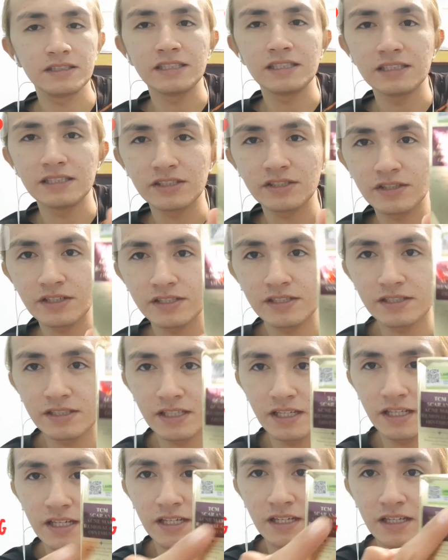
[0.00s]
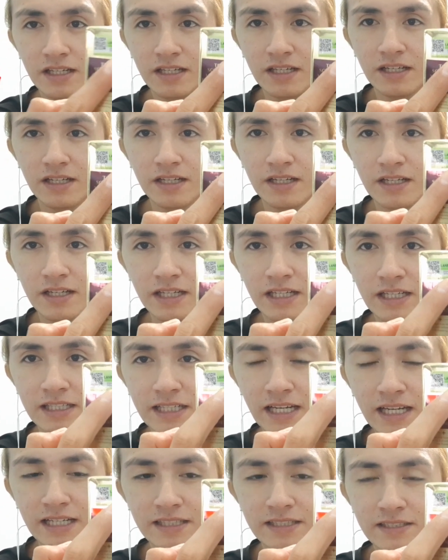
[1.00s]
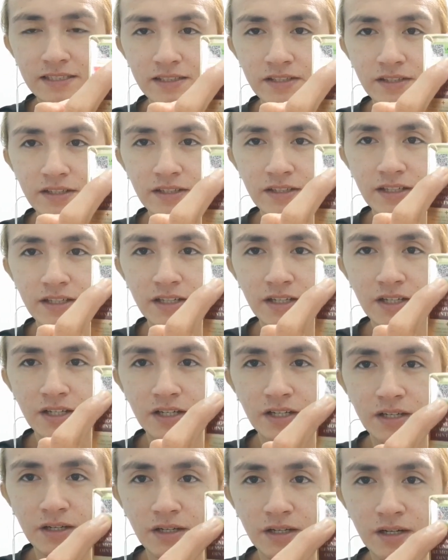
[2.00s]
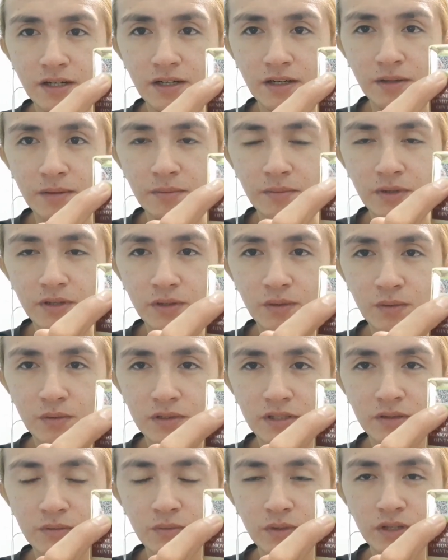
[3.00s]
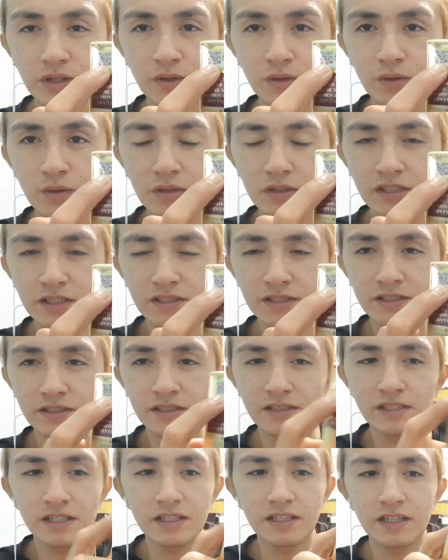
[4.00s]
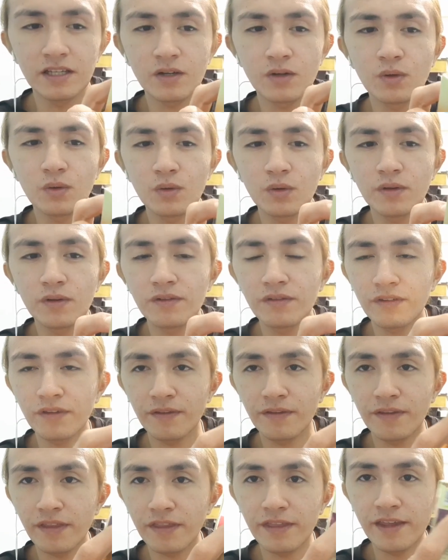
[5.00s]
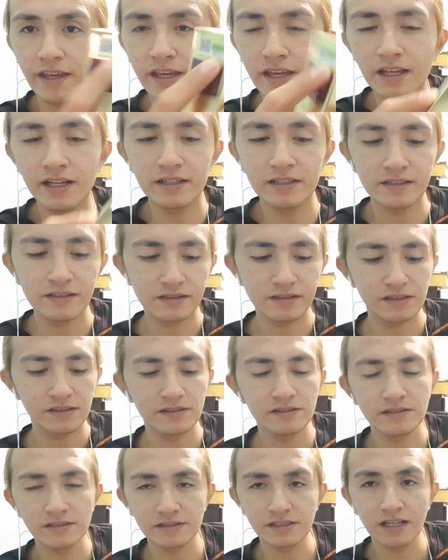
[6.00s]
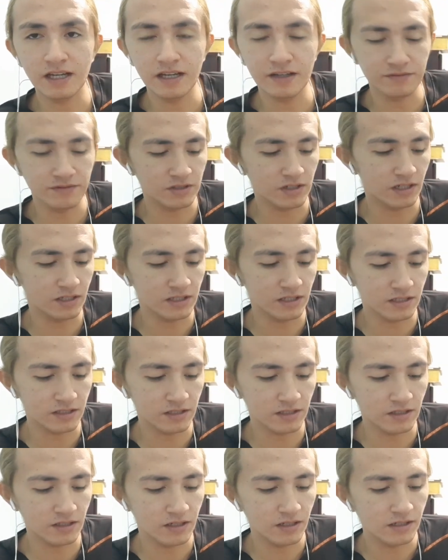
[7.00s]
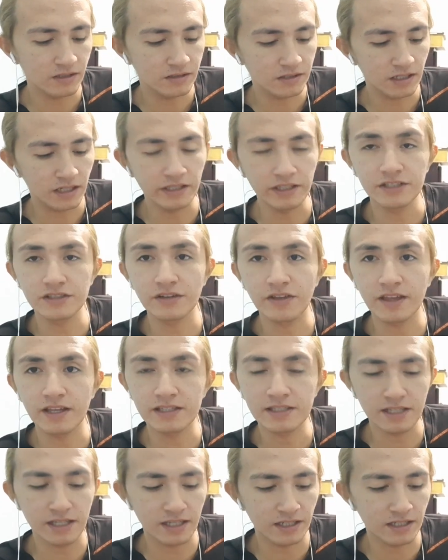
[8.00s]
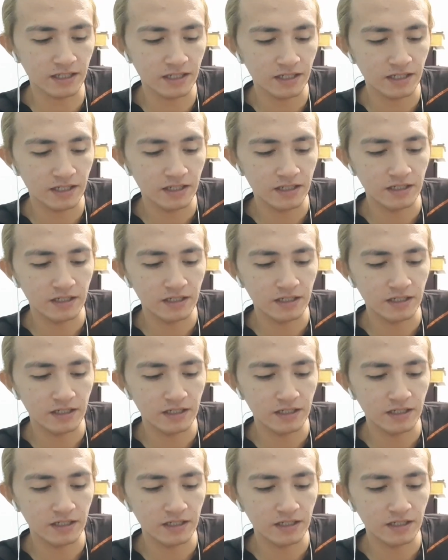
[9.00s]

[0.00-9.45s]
And as you can see, it has the what do you call this? The code thingy. Yeah, I've checked it, and it's authentic.